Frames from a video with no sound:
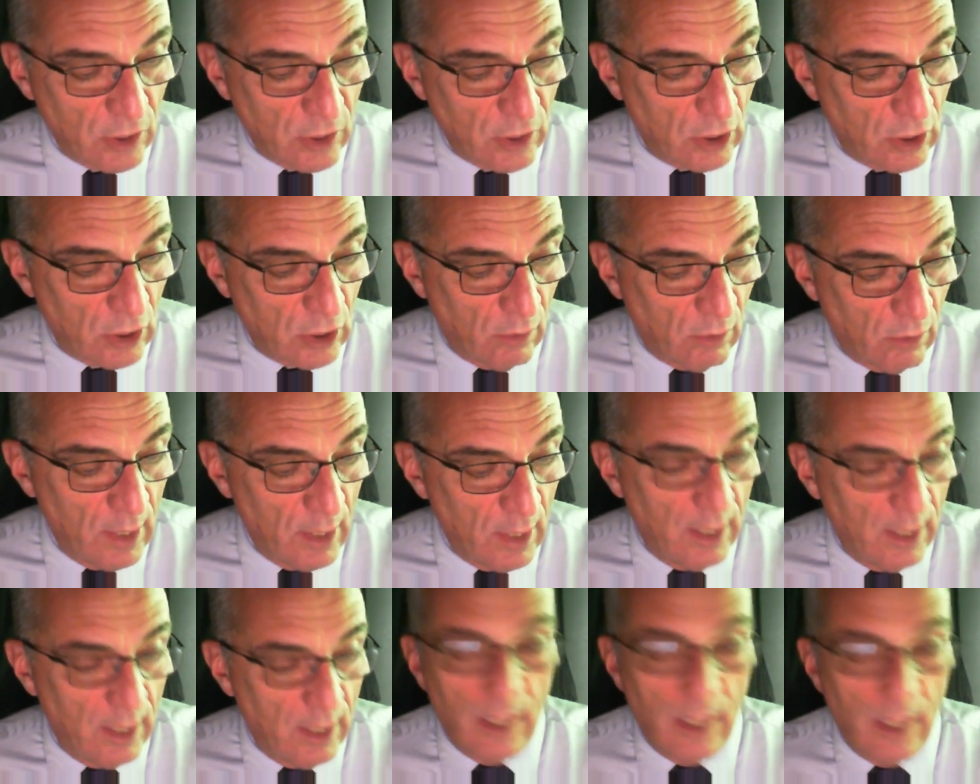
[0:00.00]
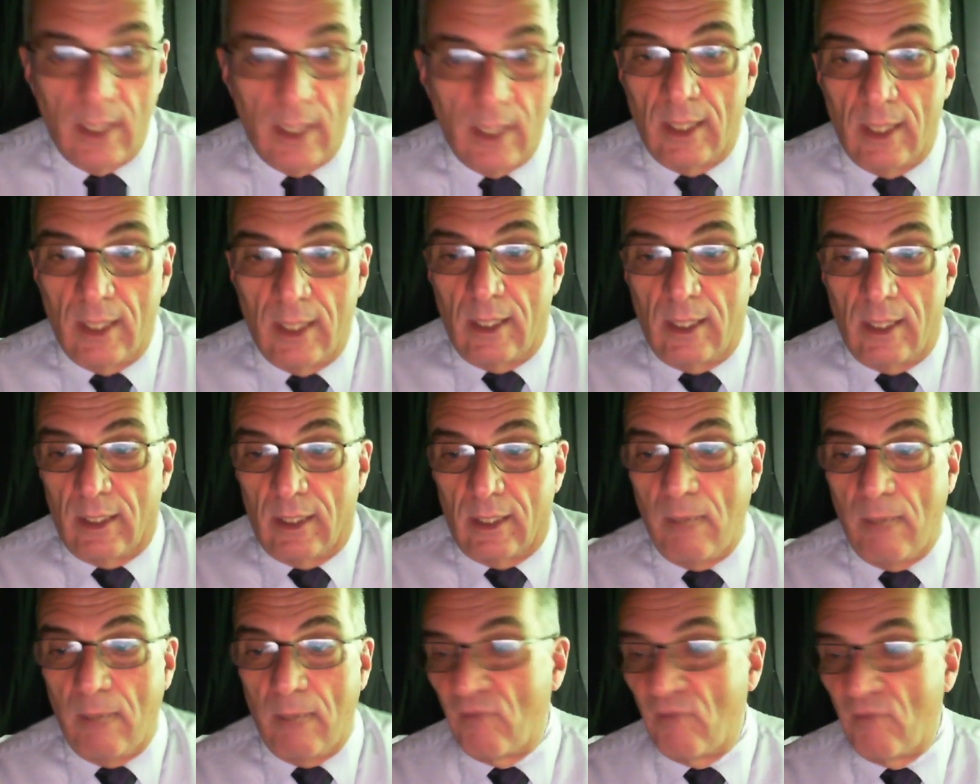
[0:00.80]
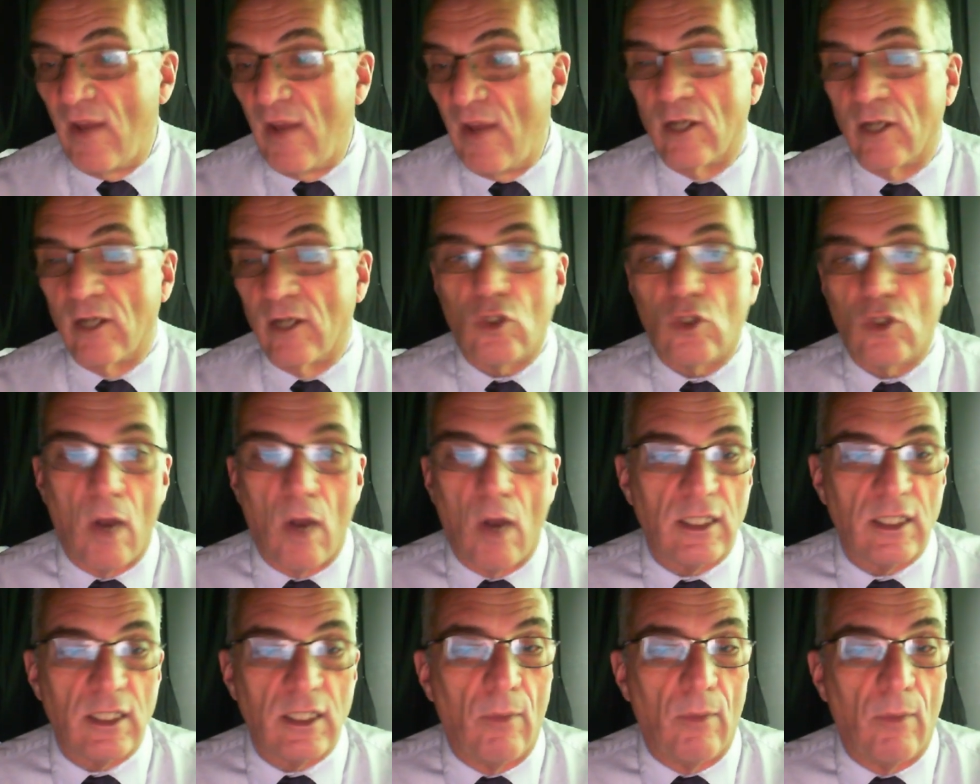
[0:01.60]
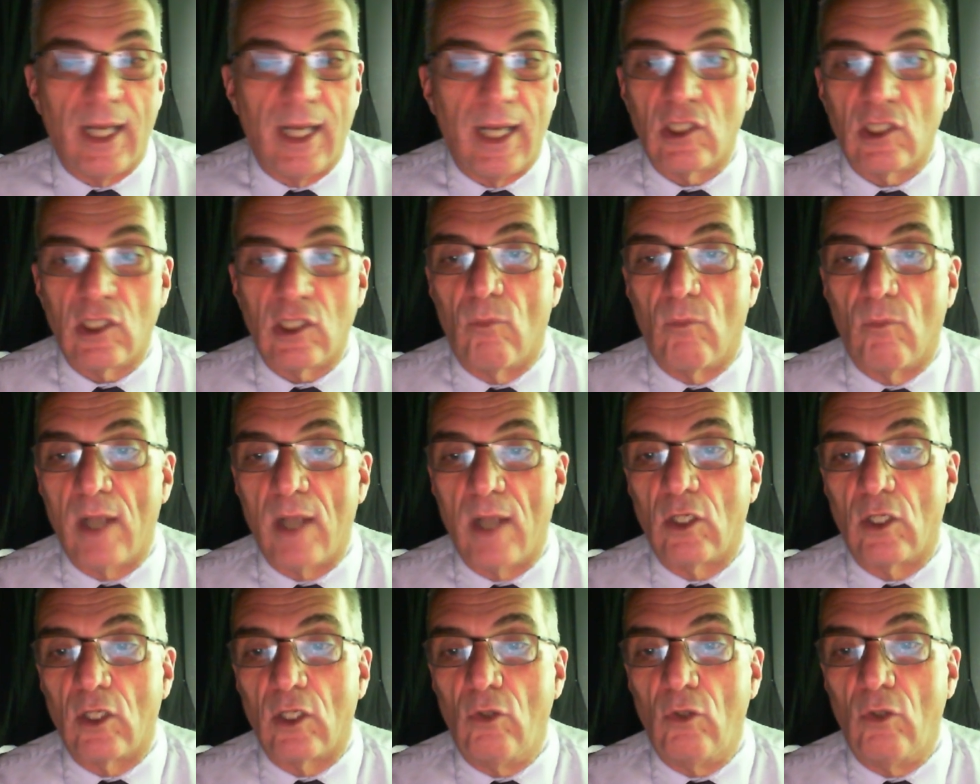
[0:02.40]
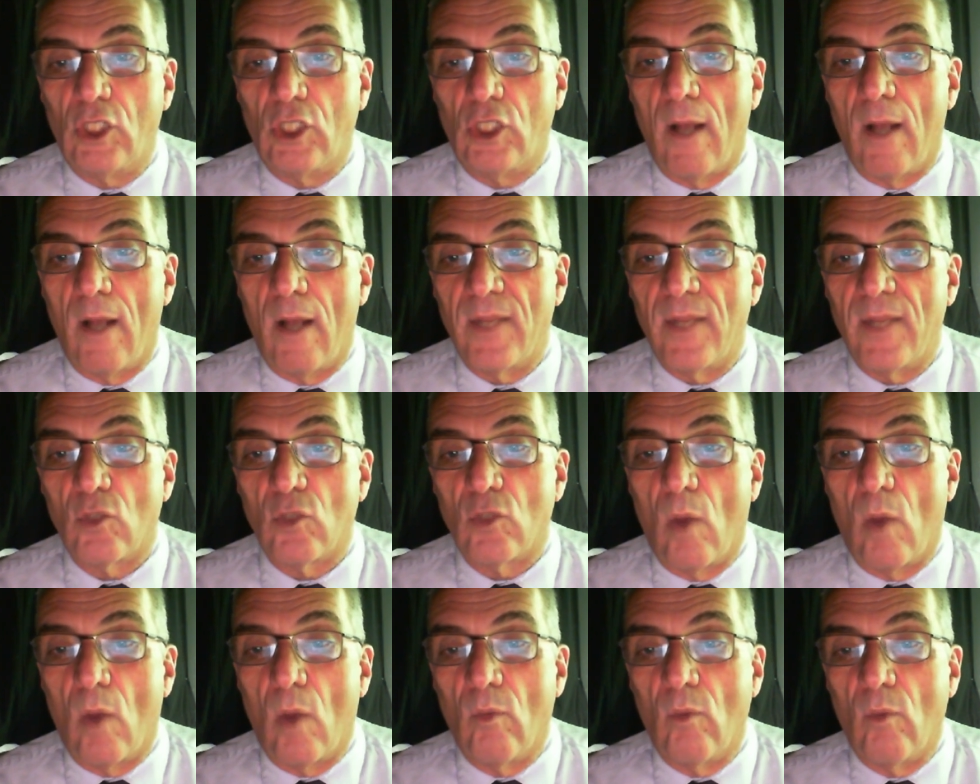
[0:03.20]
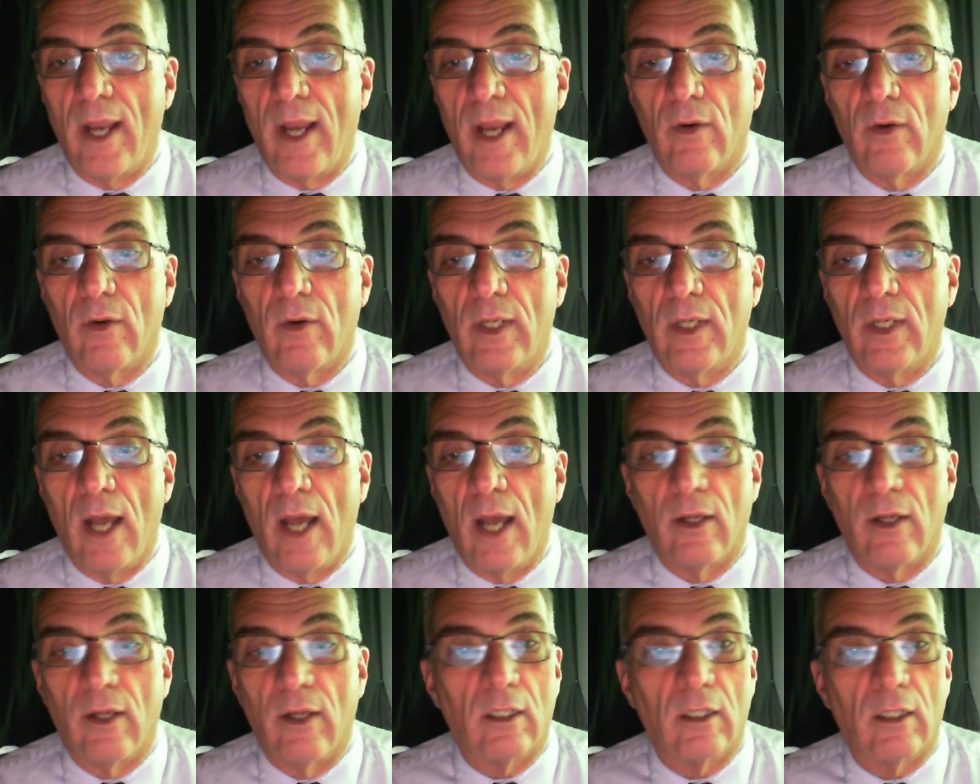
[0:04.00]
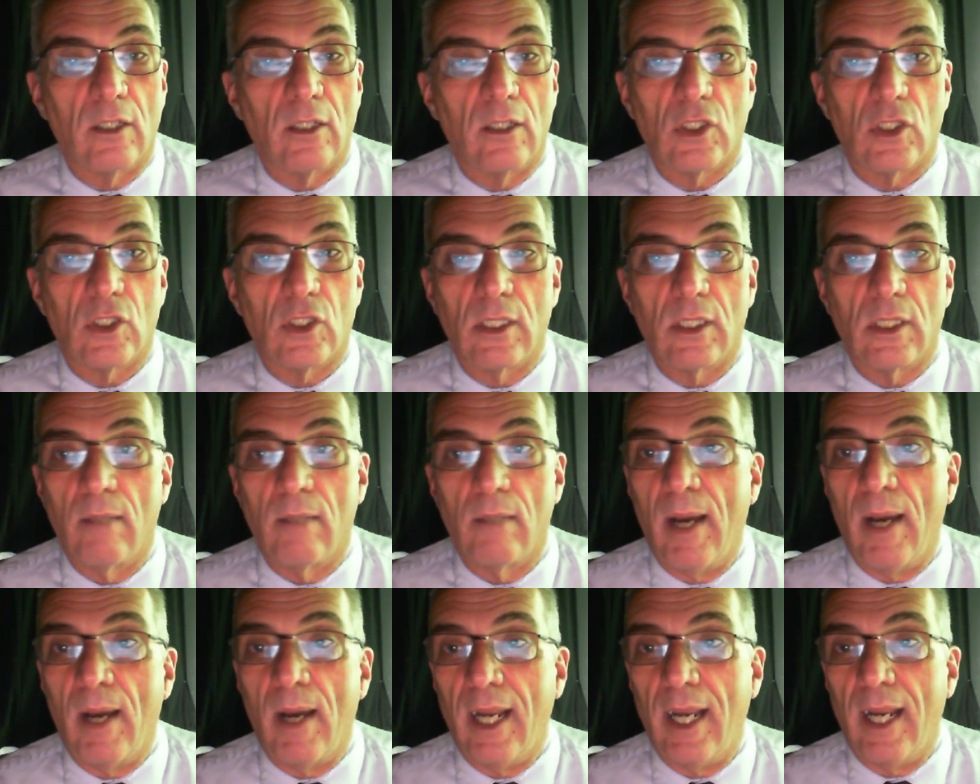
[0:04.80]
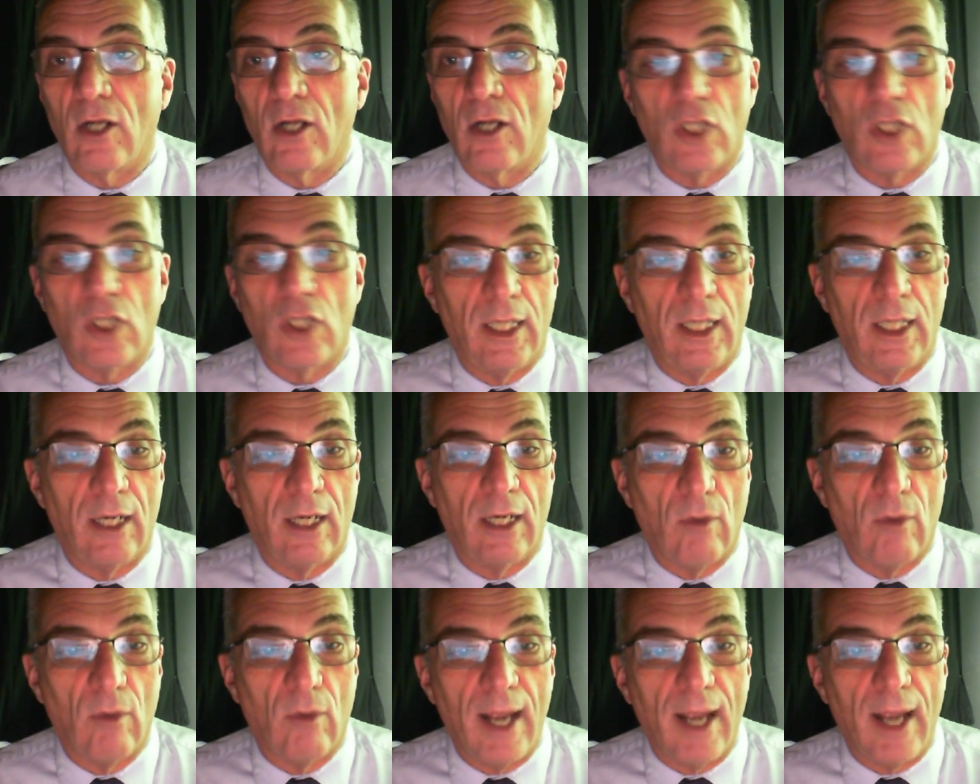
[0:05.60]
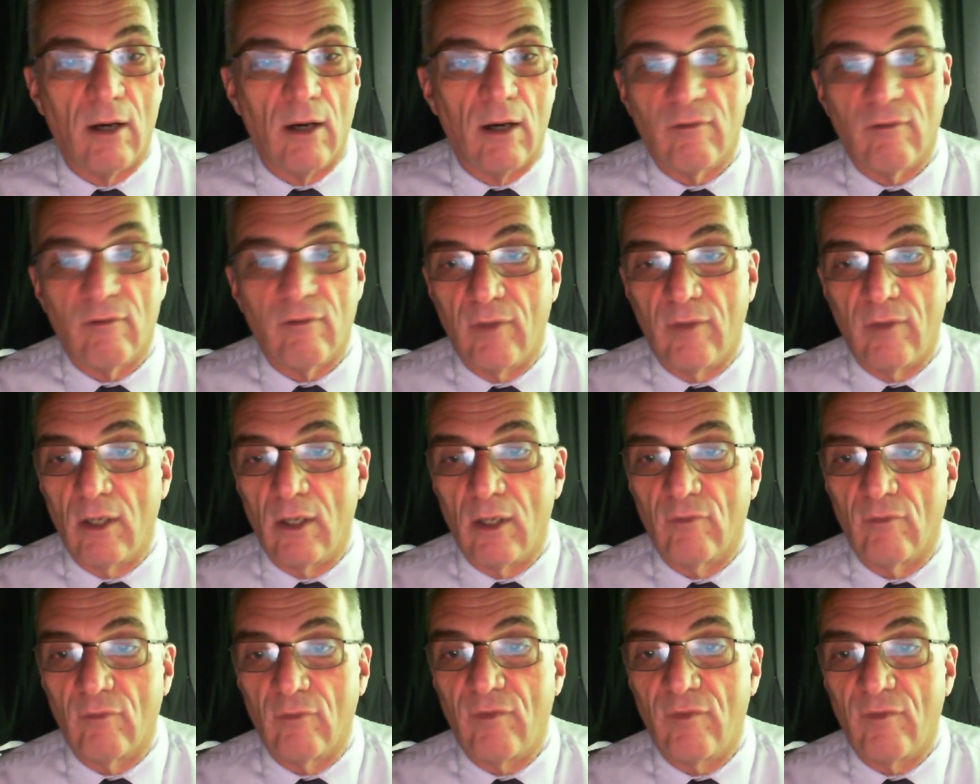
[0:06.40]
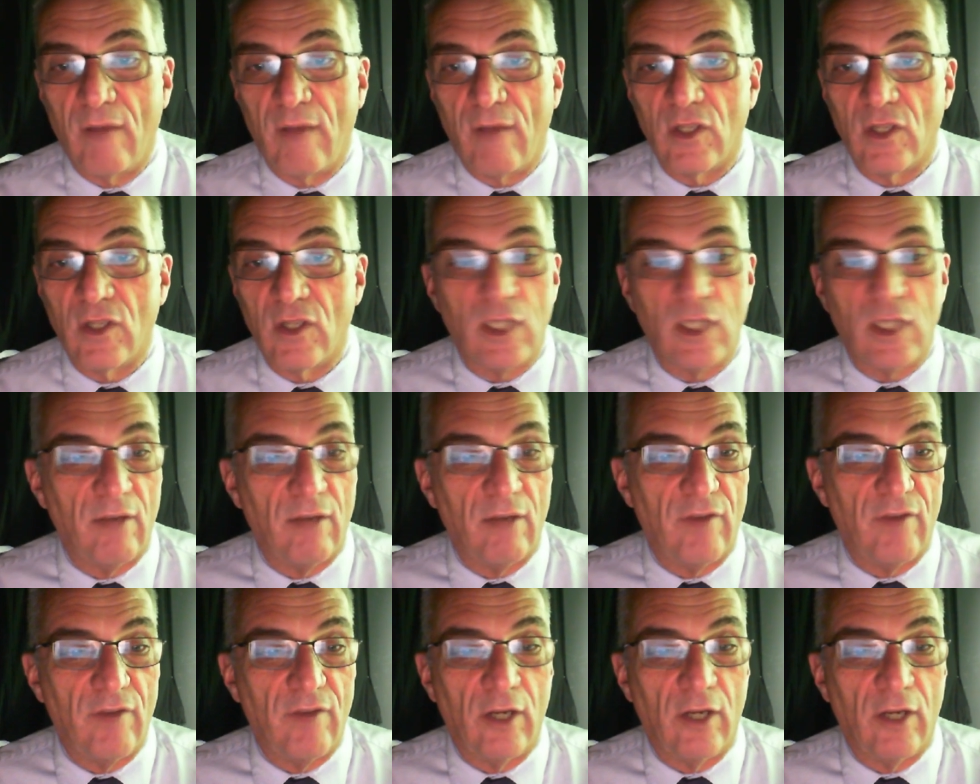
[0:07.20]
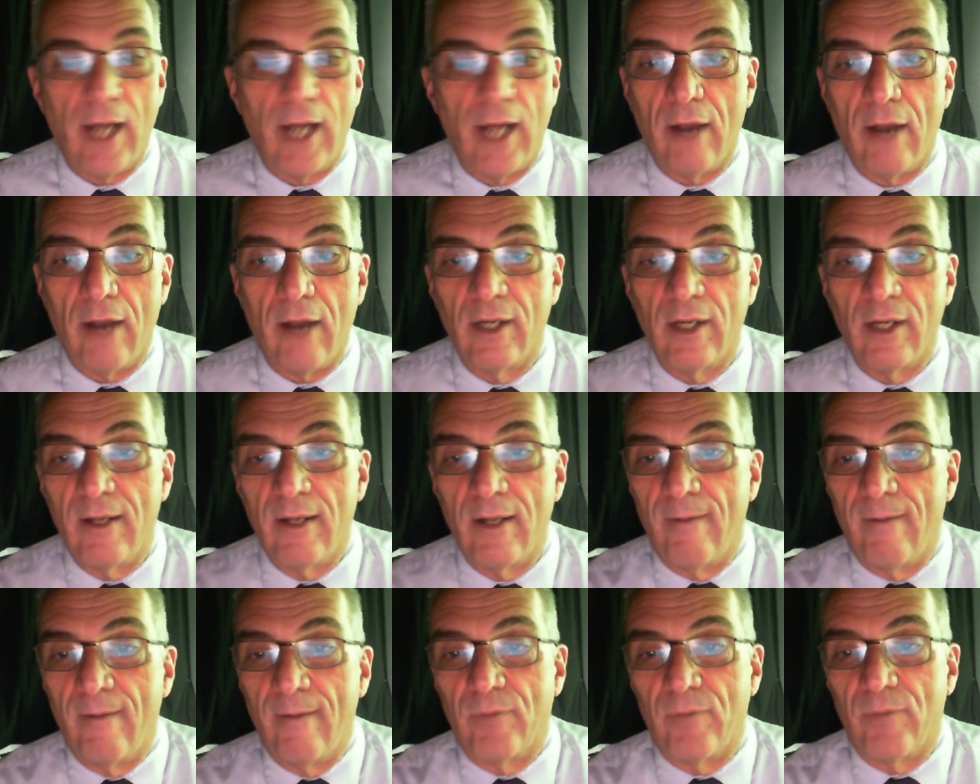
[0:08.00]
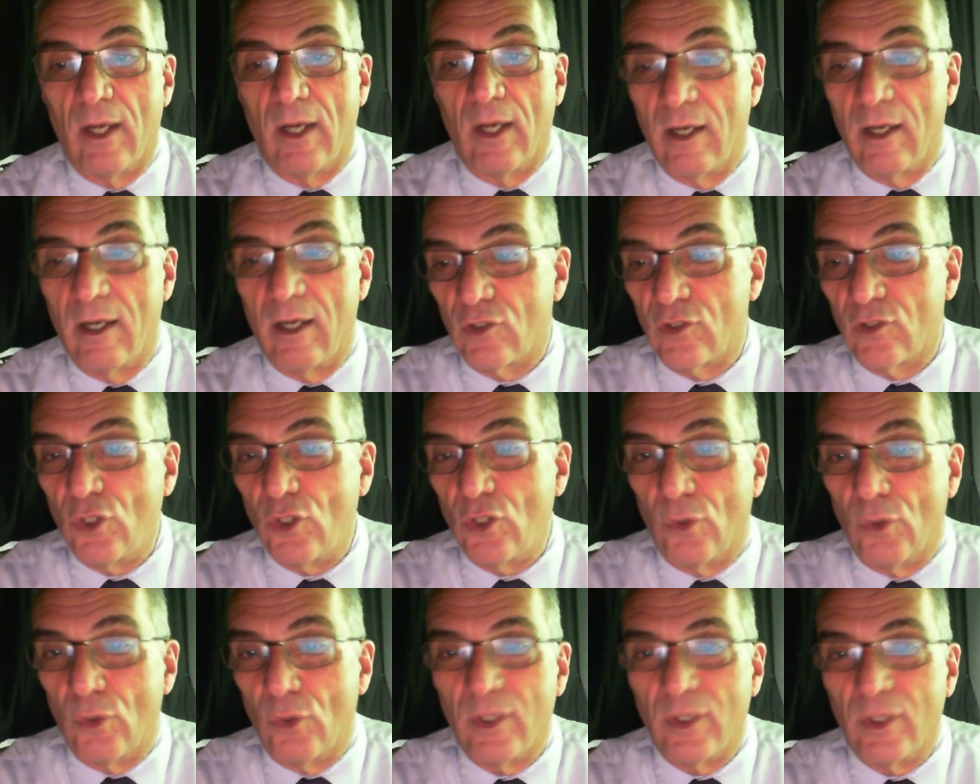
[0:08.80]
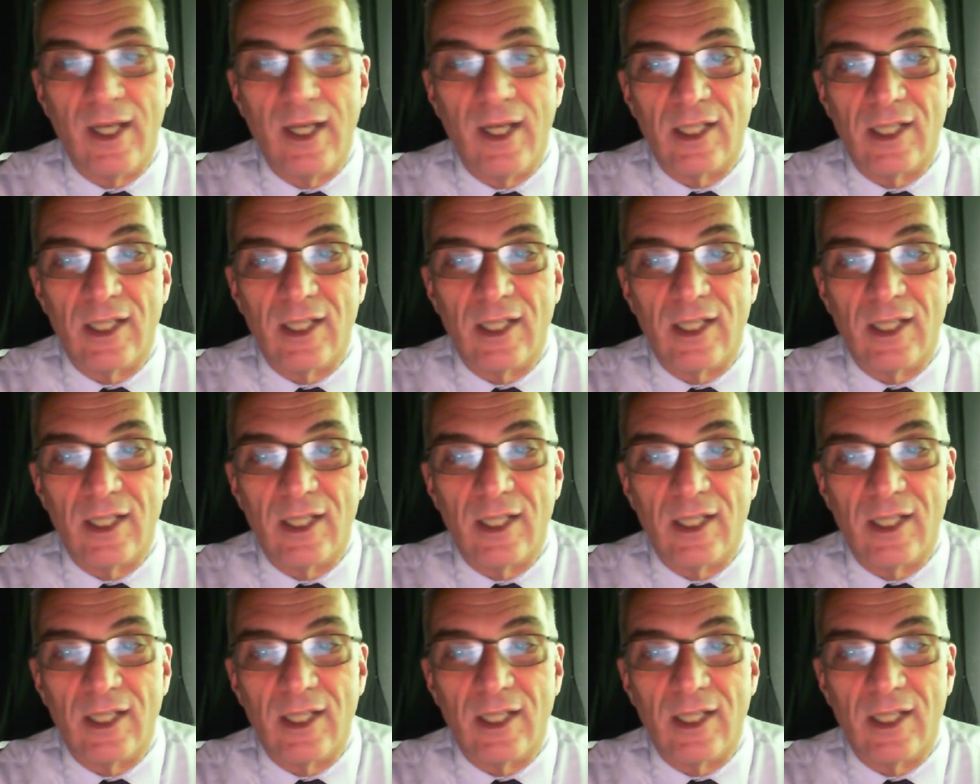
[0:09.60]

So keep your fingers crossed that we get some resolution on this one way or another, because uh, my hair is going to get grayer if we don't have this thing figured out uh, soon.